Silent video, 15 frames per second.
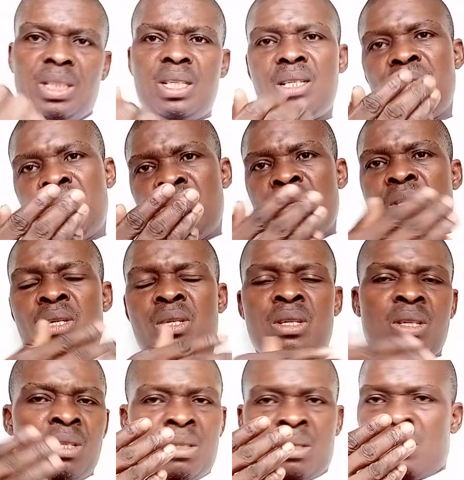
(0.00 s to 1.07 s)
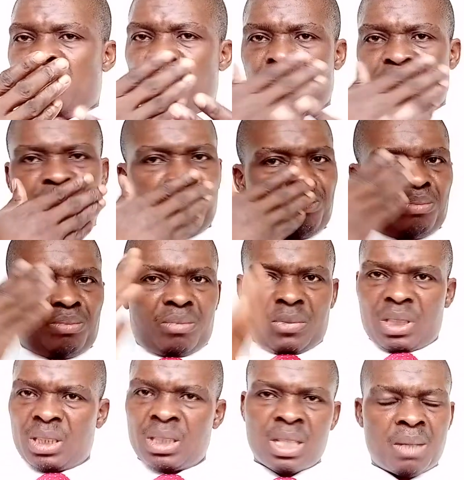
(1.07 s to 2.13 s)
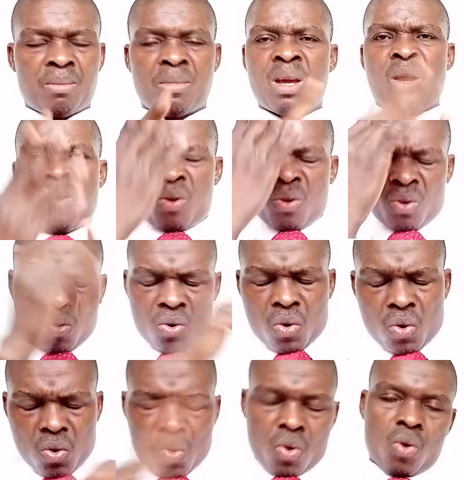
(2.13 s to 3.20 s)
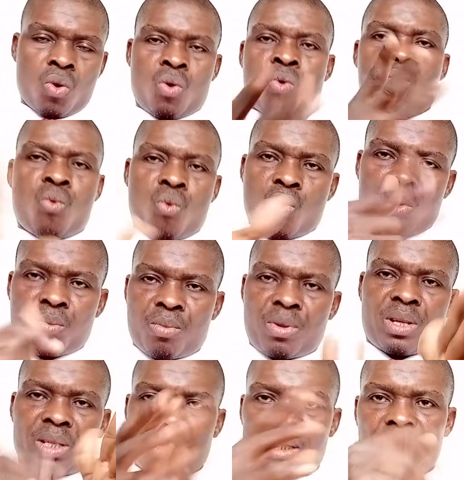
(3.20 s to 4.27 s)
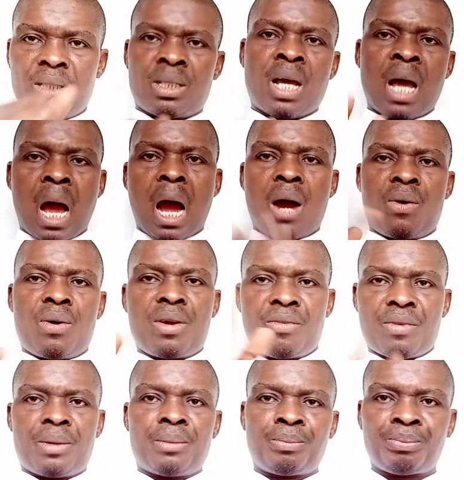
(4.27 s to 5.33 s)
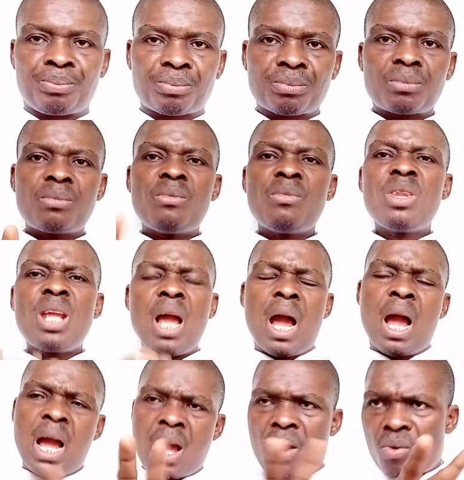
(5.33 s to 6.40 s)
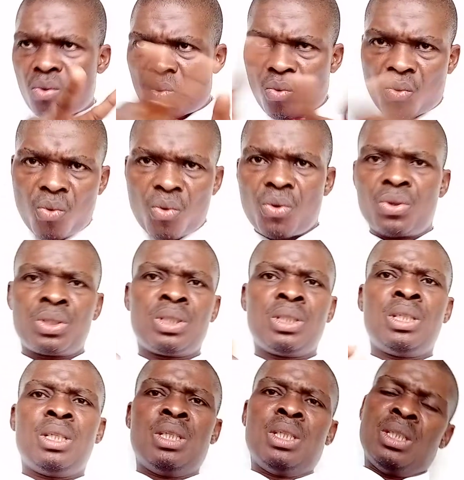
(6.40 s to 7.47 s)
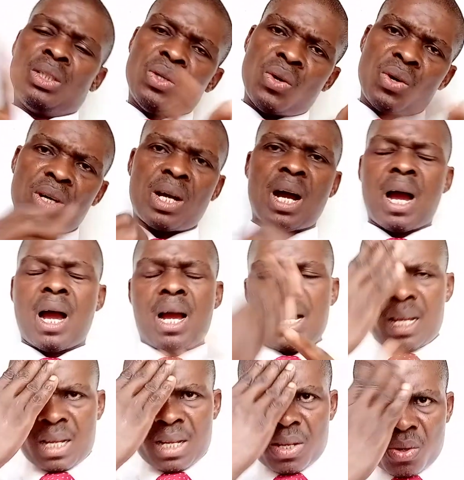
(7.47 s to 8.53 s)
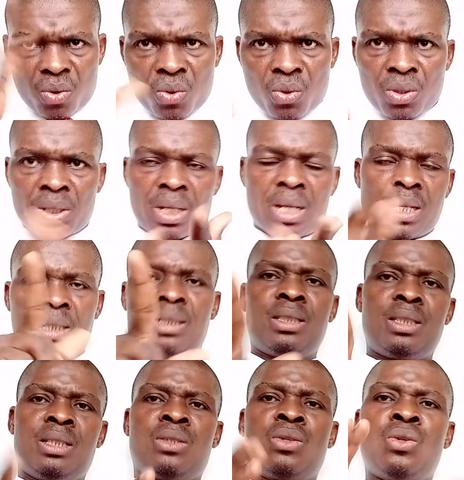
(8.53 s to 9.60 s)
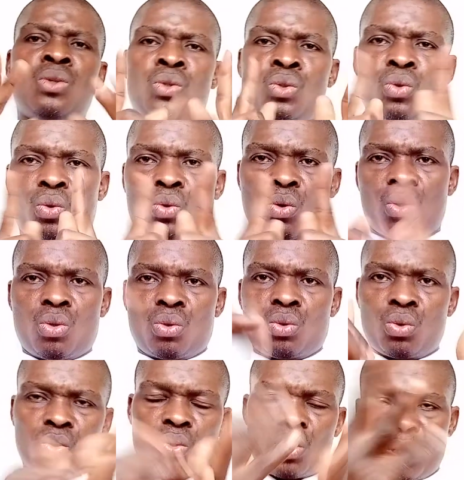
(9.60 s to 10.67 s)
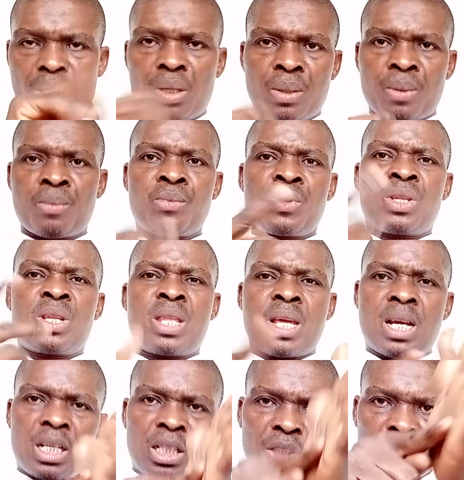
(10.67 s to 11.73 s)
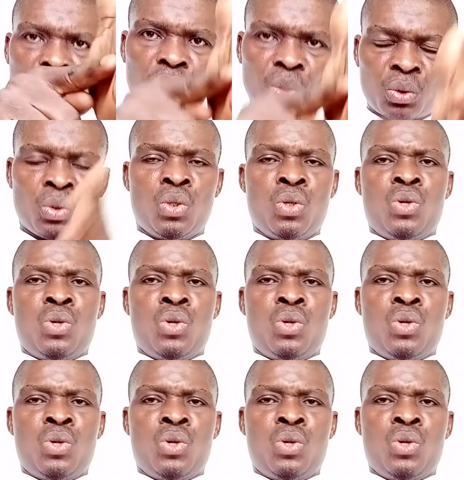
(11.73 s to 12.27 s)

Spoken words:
Lord, what fools these motors be. However, I watched a bit longer and realized the company's spokesmodels were throwing free merchandise.